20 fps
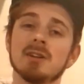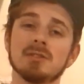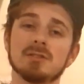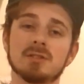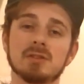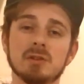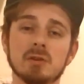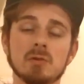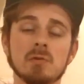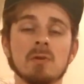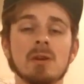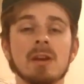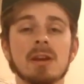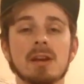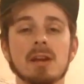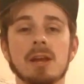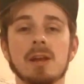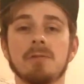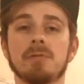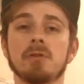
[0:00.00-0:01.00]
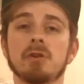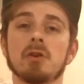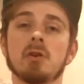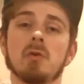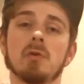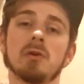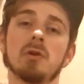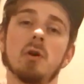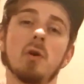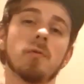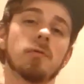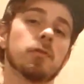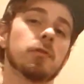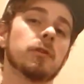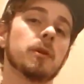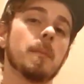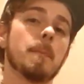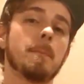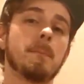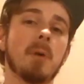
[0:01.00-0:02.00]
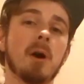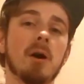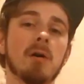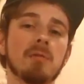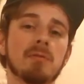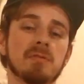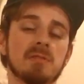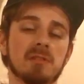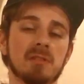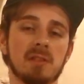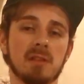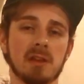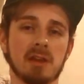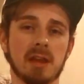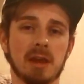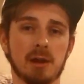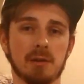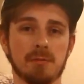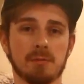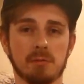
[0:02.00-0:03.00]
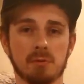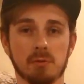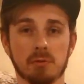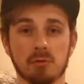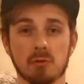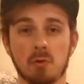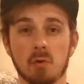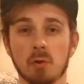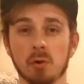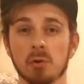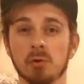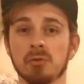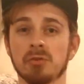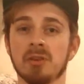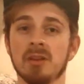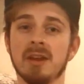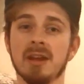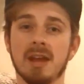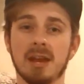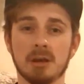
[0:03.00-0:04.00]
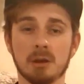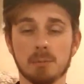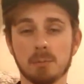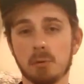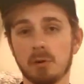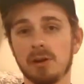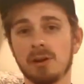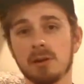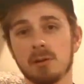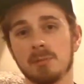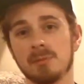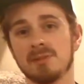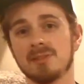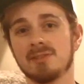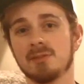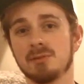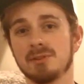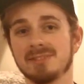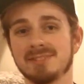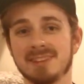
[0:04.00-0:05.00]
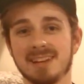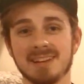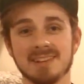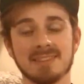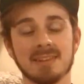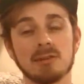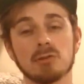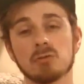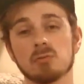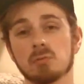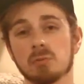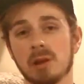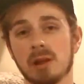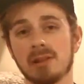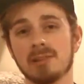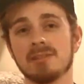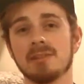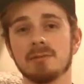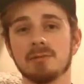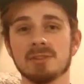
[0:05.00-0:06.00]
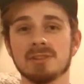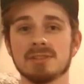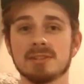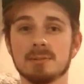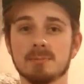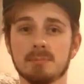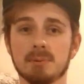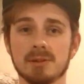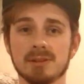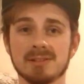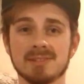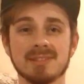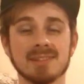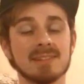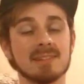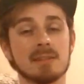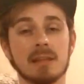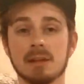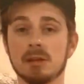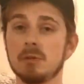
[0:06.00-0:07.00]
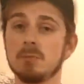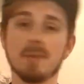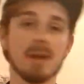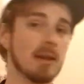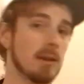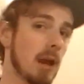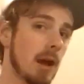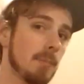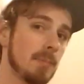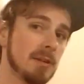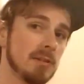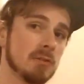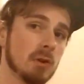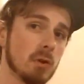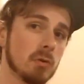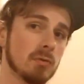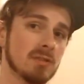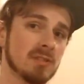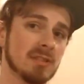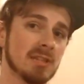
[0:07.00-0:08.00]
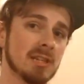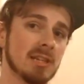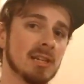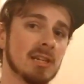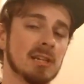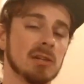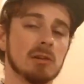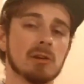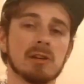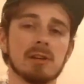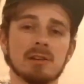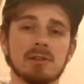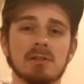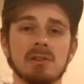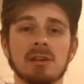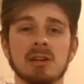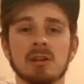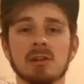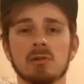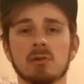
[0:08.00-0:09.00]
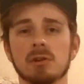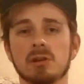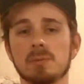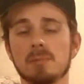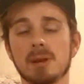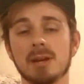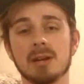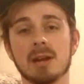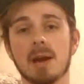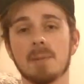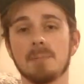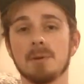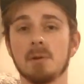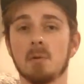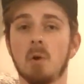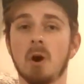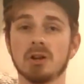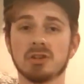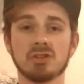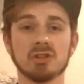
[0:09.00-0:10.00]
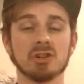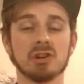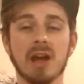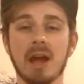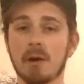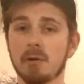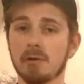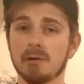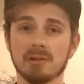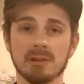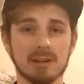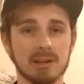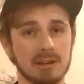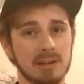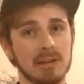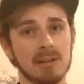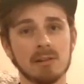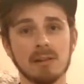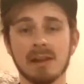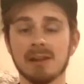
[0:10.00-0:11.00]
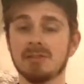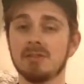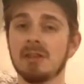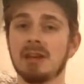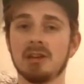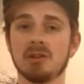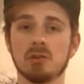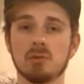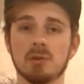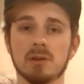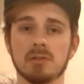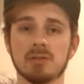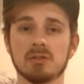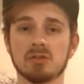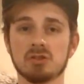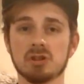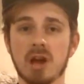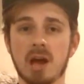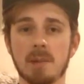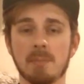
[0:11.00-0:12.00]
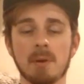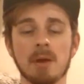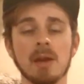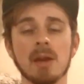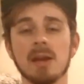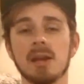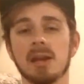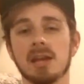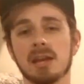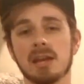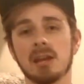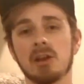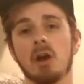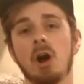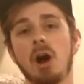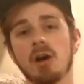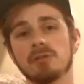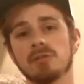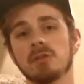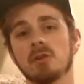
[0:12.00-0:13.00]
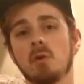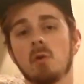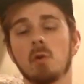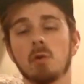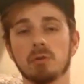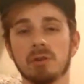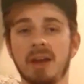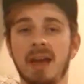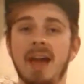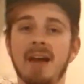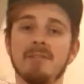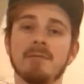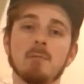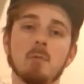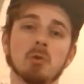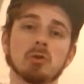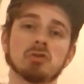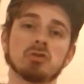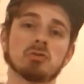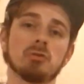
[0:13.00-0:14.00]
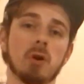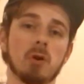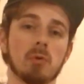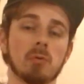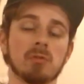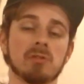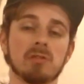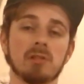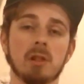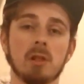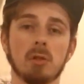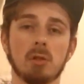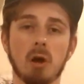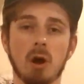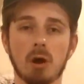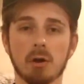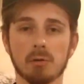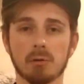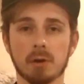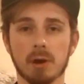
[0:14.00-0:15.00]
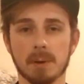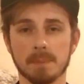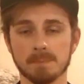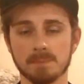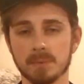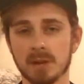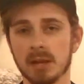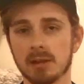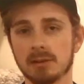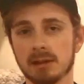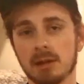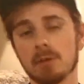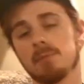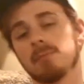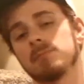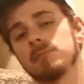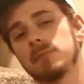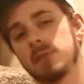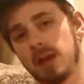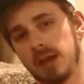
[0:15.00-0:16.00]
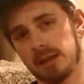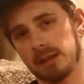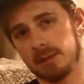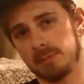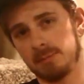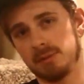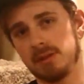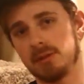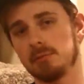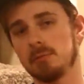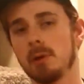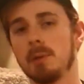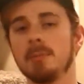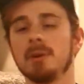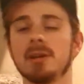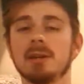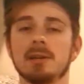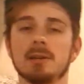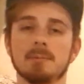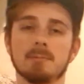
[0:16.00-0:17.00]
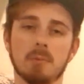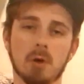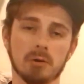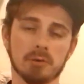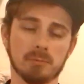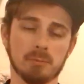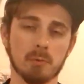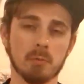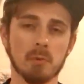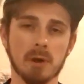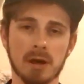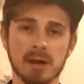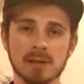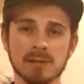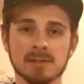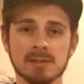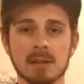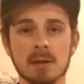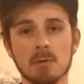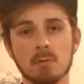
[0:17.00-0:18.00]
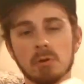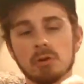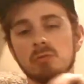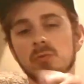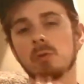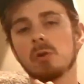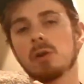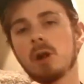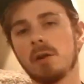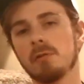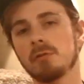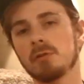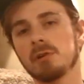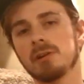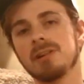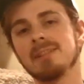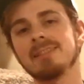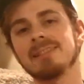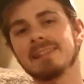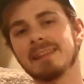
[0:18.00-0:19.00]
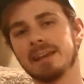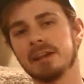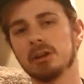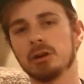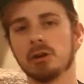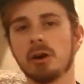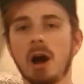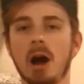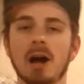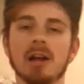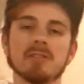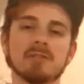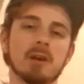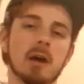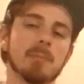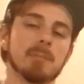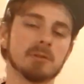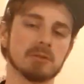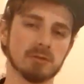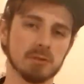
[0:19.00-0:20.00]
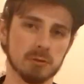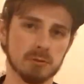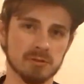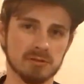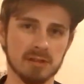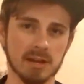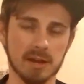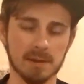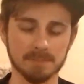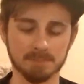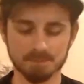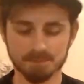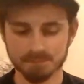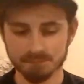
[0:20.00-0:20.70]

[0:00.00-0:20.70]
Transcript: Two, if they're going over and above the care for those corals and you're putting them into a tank that is relatively simplistic, that you may not be dosing or anything, or you may not be watching your alkalinity like they do at the shop, it can cause the coral to have more struggles in the long run. Now, that can be remedied in multiple ways, which we'll cover in a later Hot Topic Tuesday.